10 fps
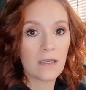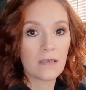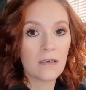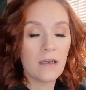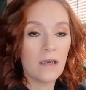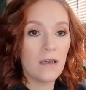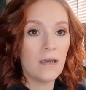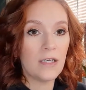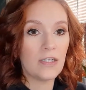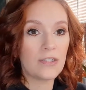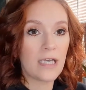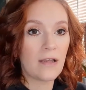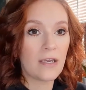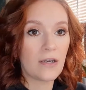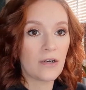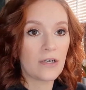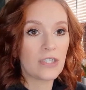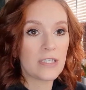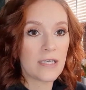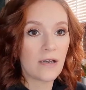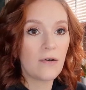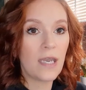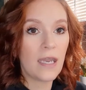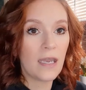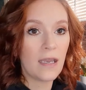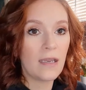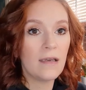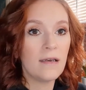And you're telling her, and she's like, okay,